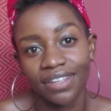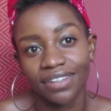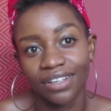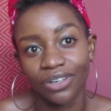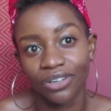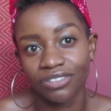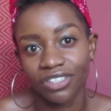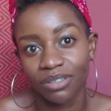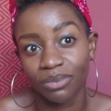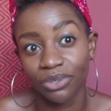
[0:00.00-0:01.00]
either
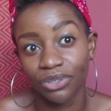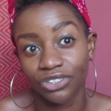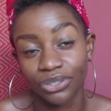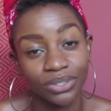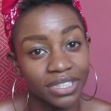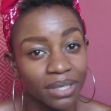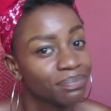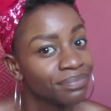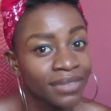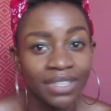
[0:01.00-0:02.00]
long-term or
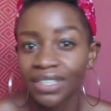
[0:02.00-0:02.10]
short-term,